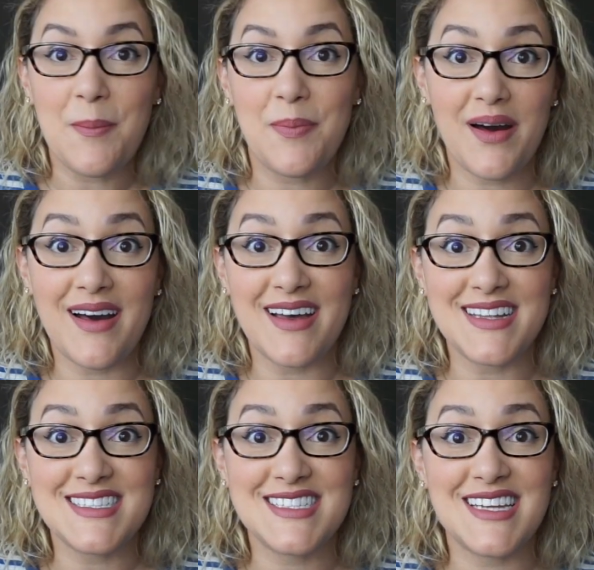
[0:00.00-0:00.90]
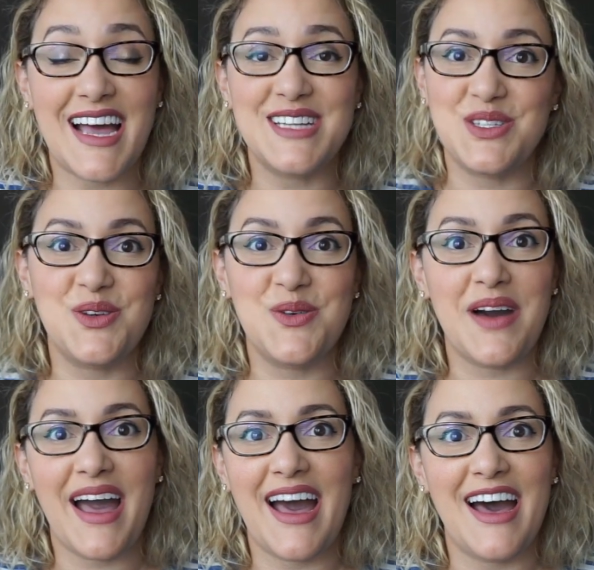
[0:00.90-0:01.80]
But I do
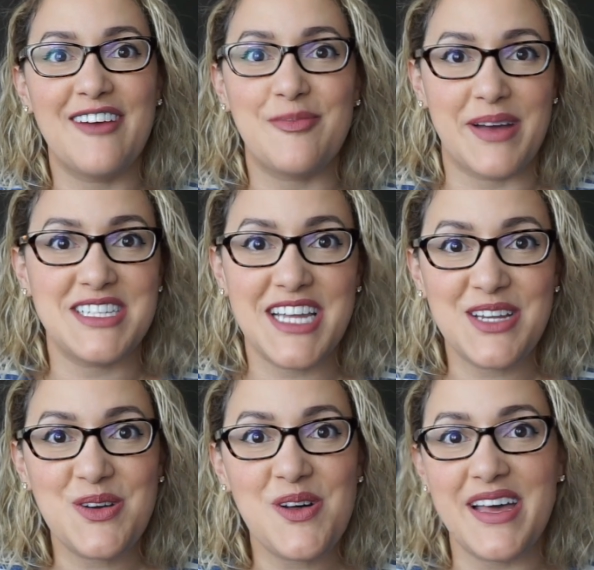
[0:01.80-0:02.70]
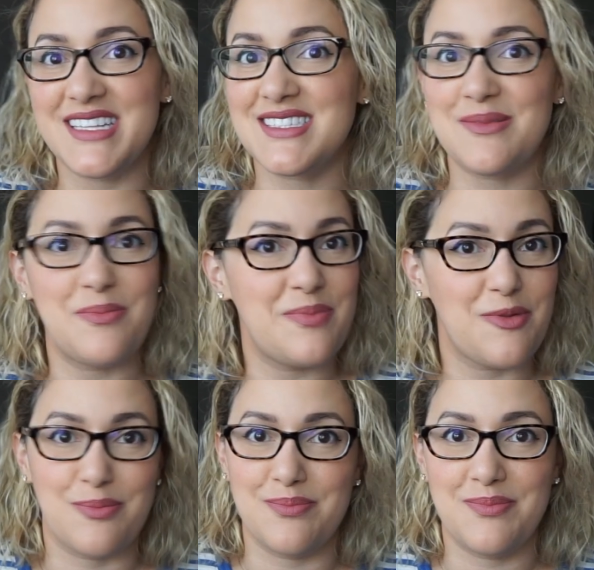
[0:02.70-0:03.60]
have my channel. It's,
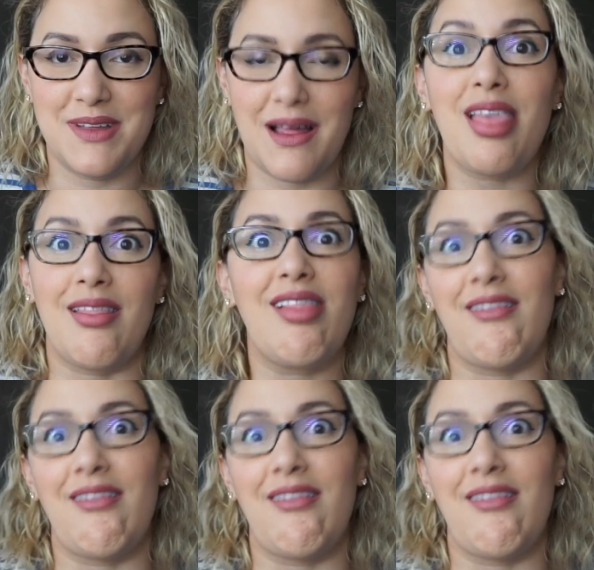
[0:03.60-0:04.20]
oh,